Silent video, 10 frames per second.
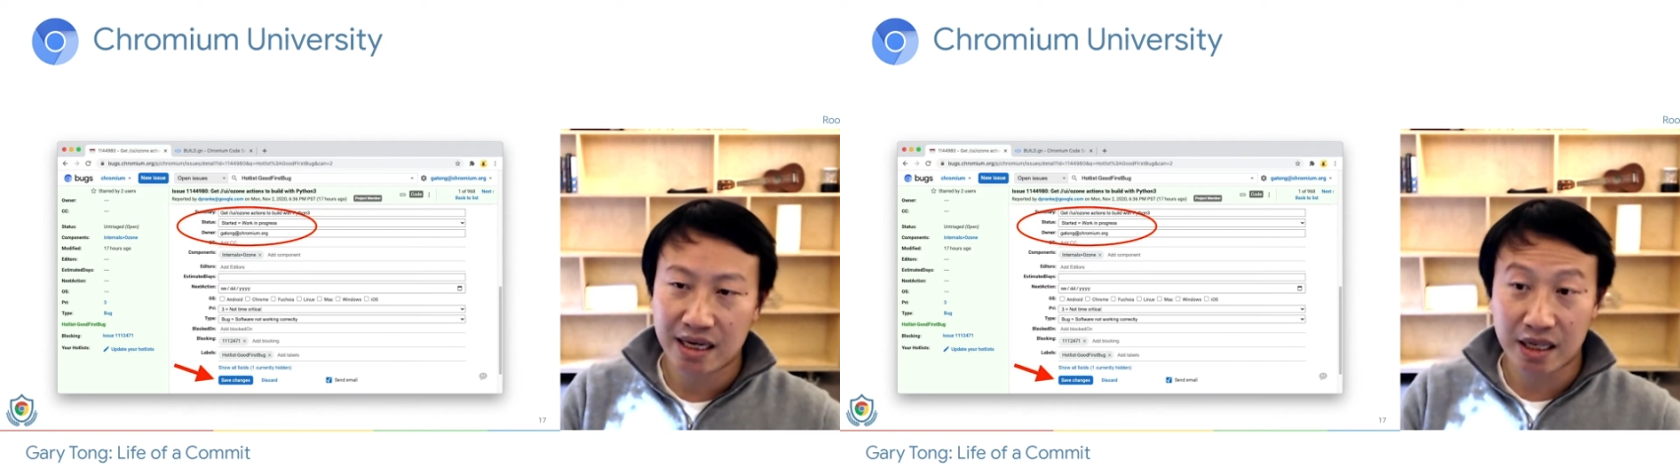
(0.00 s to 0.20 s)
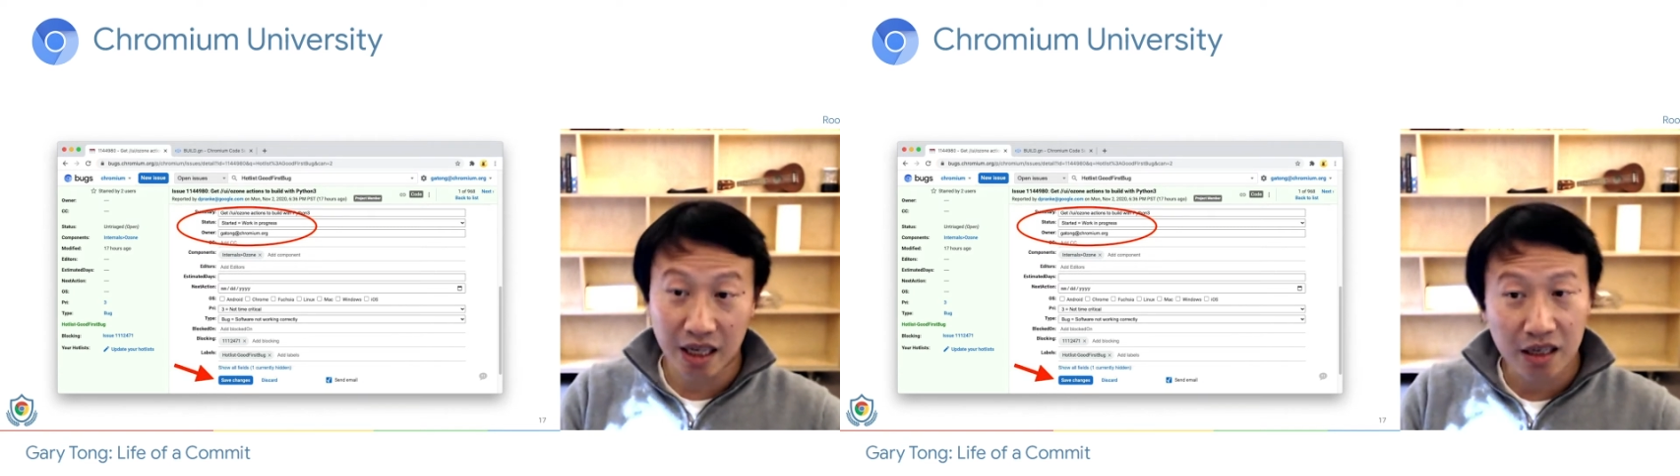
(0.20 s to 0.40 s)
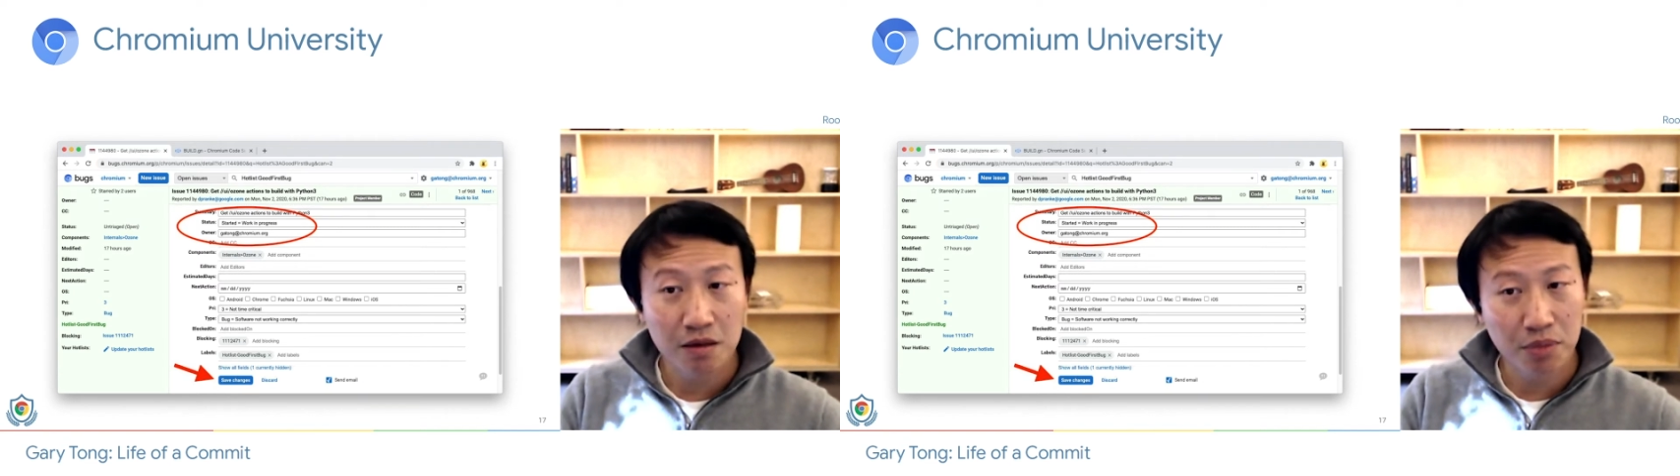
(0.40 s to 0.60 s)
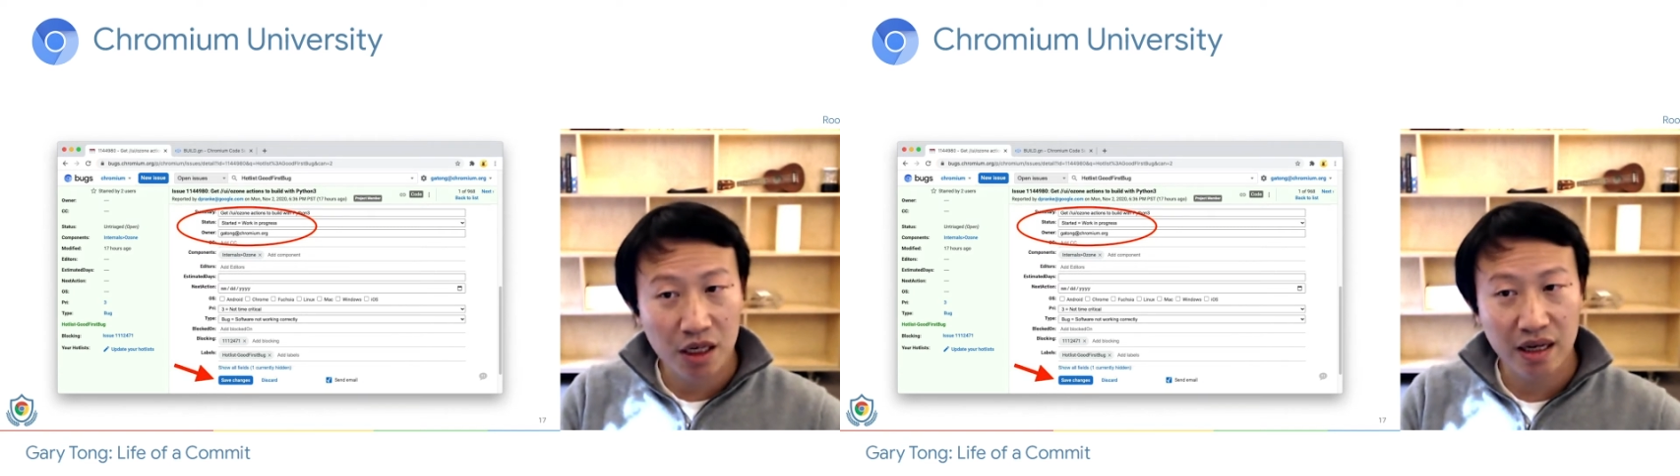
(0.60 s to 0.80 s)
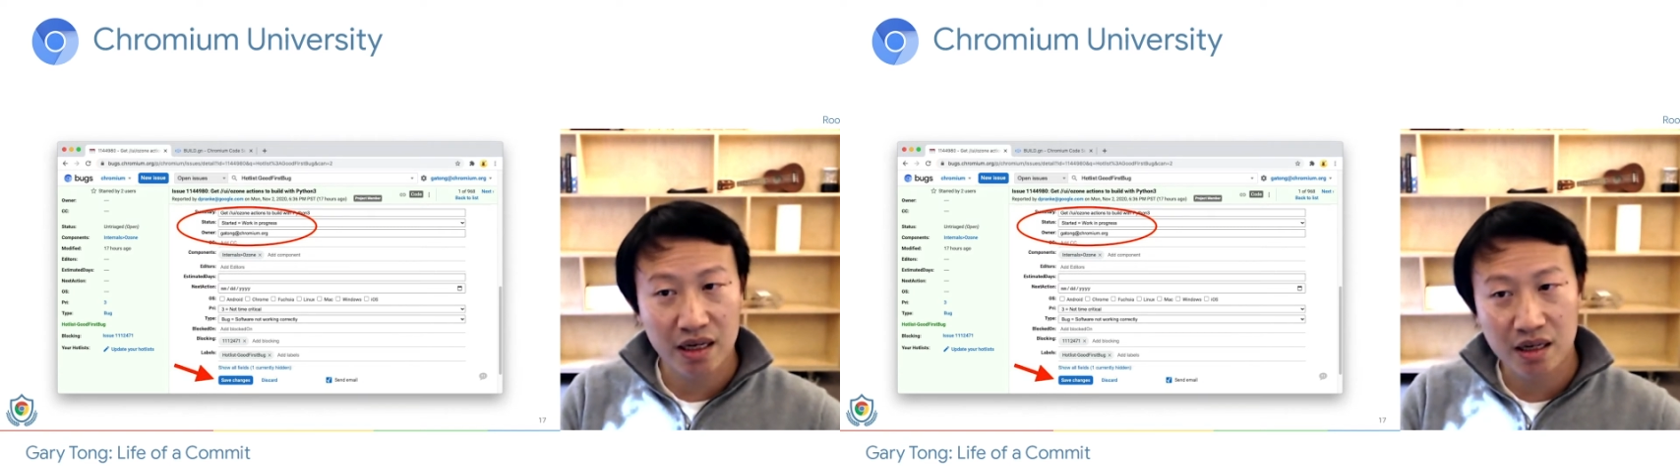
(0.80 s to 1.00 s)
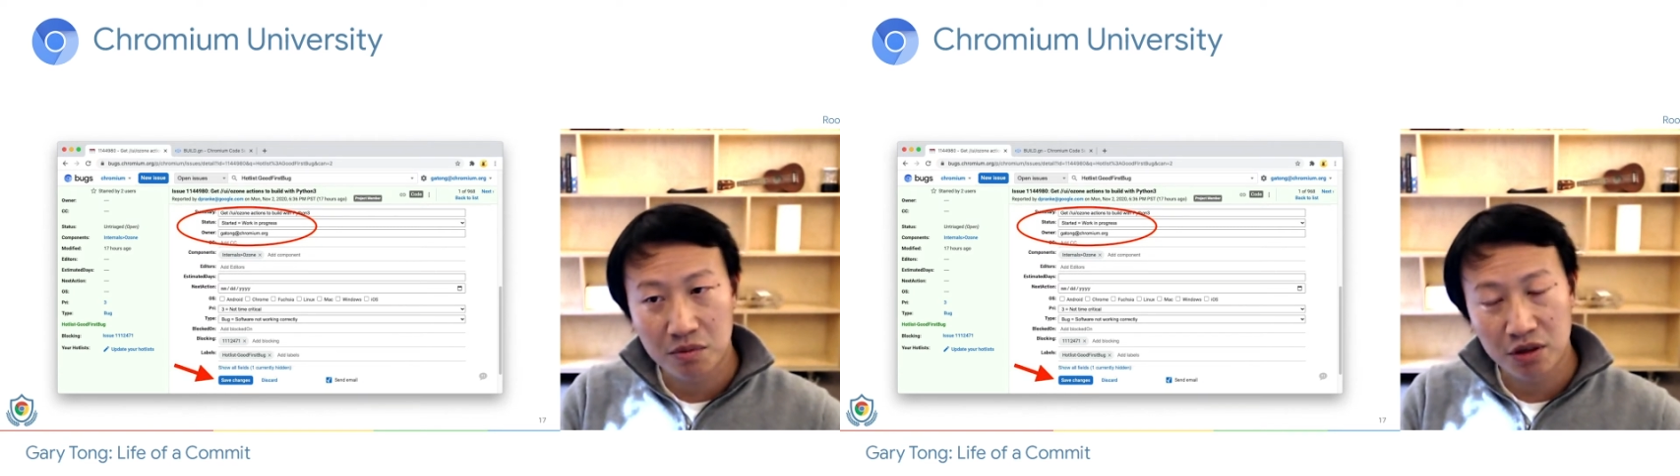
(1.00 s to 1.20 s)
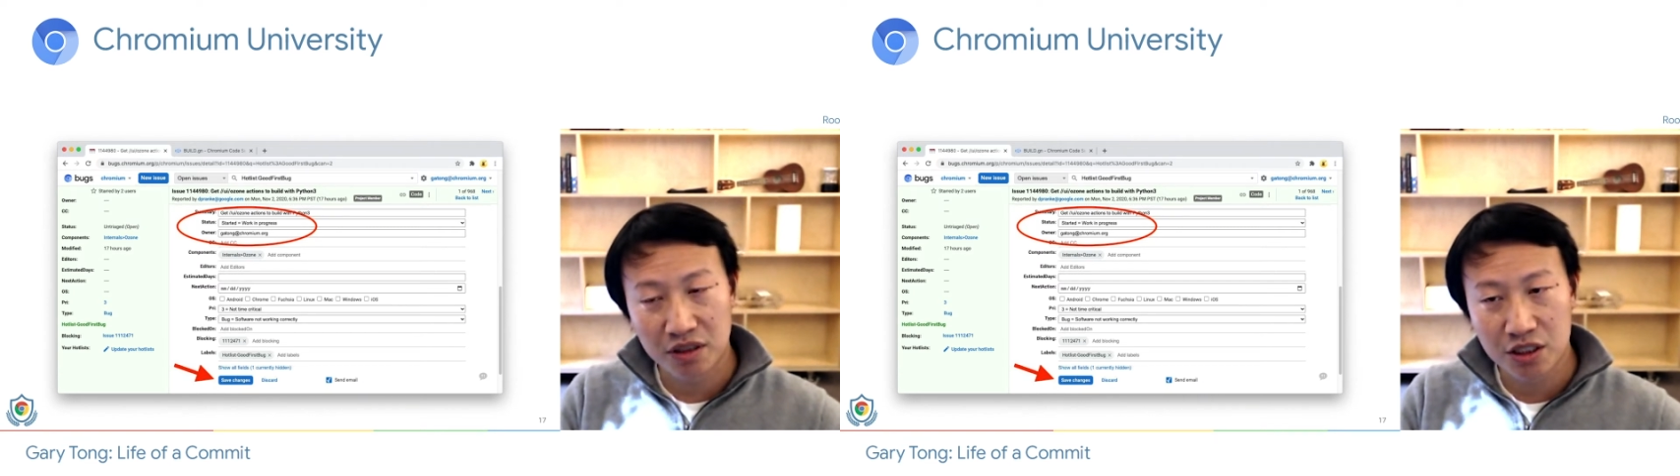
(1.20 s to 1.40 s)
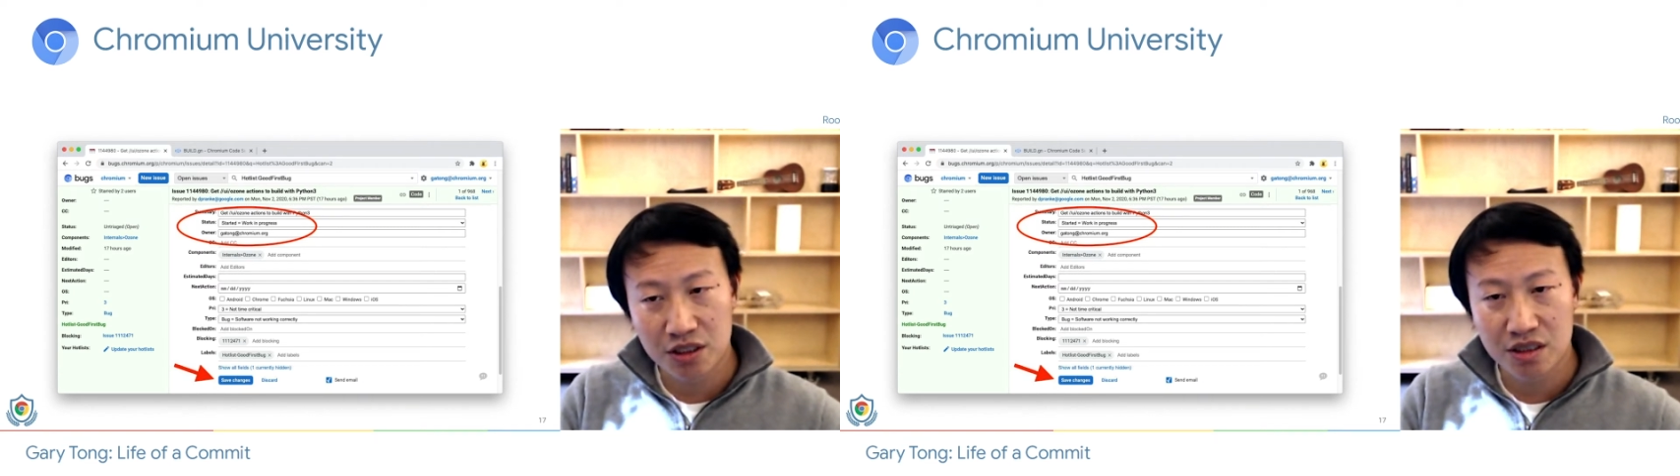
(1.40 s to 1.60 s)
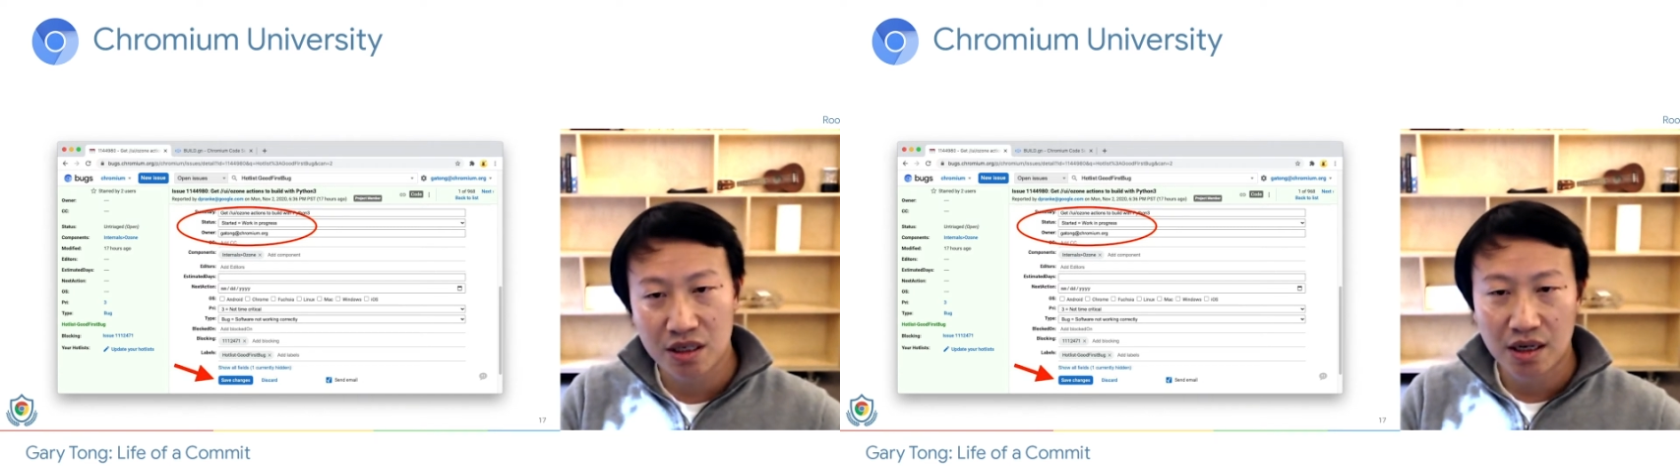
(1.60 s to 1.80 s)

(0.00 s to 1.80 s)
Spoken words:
Get Bug Editing Privileges.